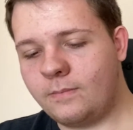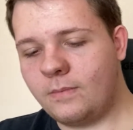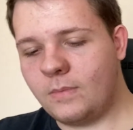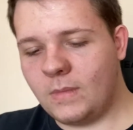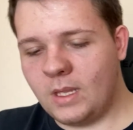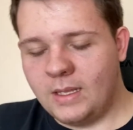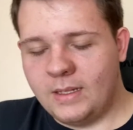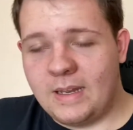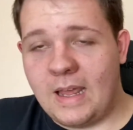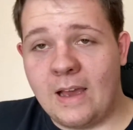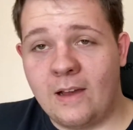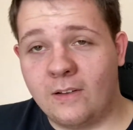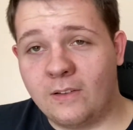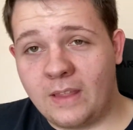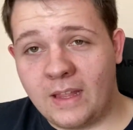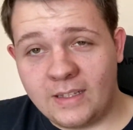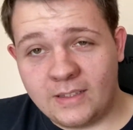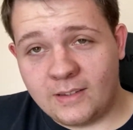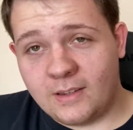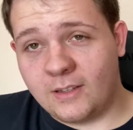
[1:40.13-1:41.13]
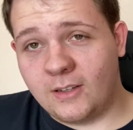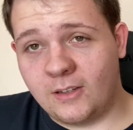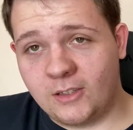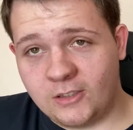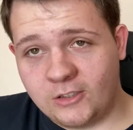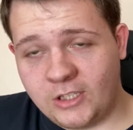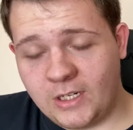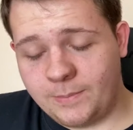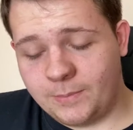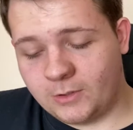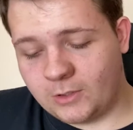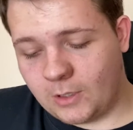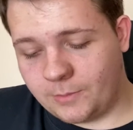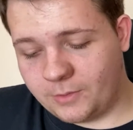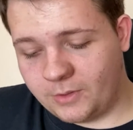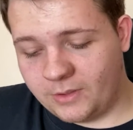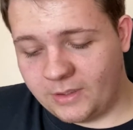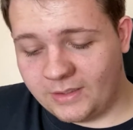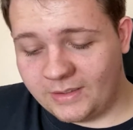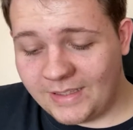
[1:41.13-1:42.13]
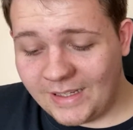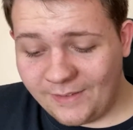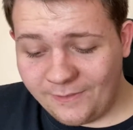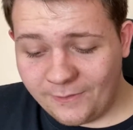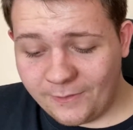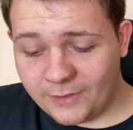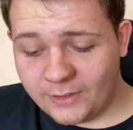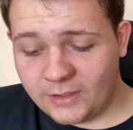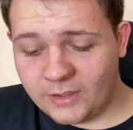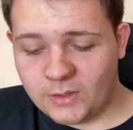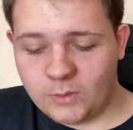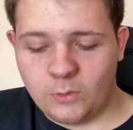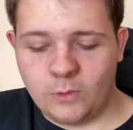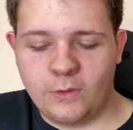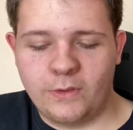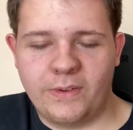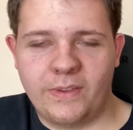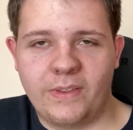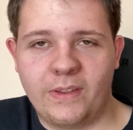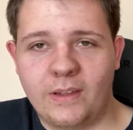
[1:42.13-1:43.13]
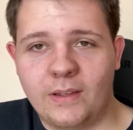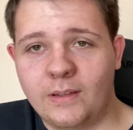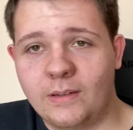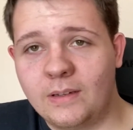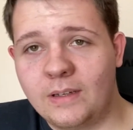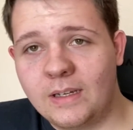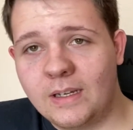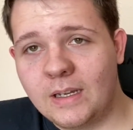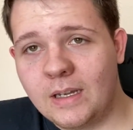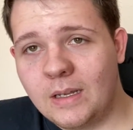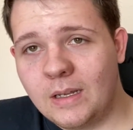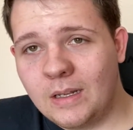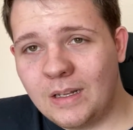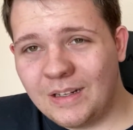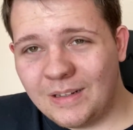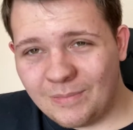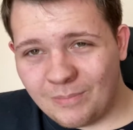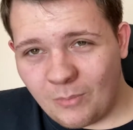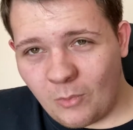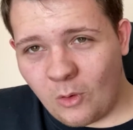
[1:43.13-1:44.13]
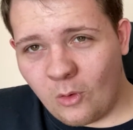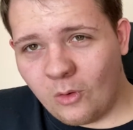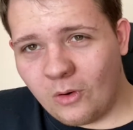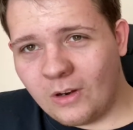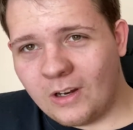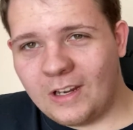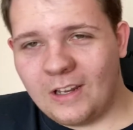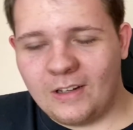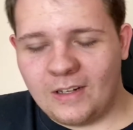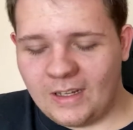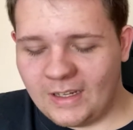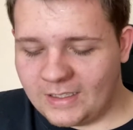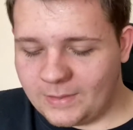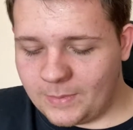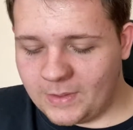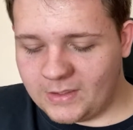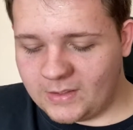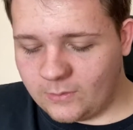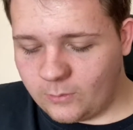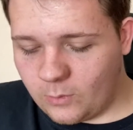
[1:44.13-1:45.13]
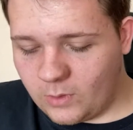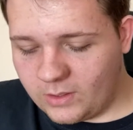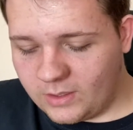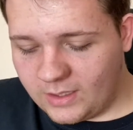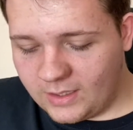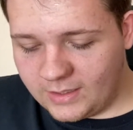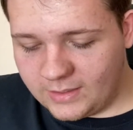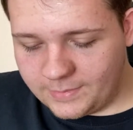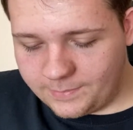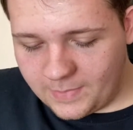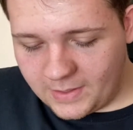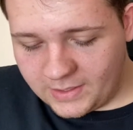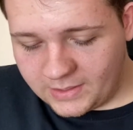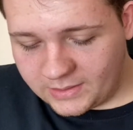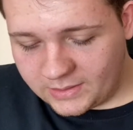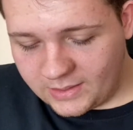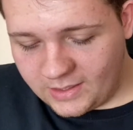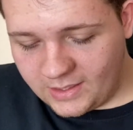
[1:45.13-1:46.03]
Now, that's the cheapest option. The difference with the more expensive one is basically